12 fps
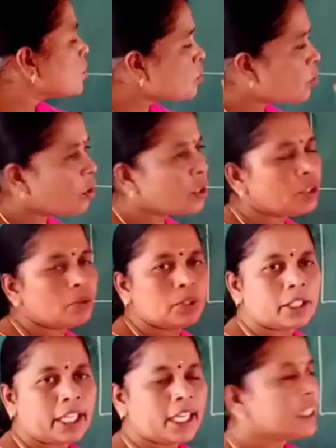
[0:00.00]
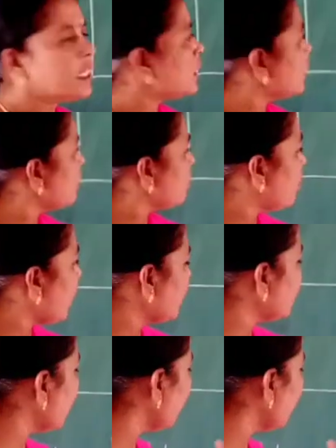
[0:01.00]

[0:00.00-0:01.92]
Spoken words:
So you take by the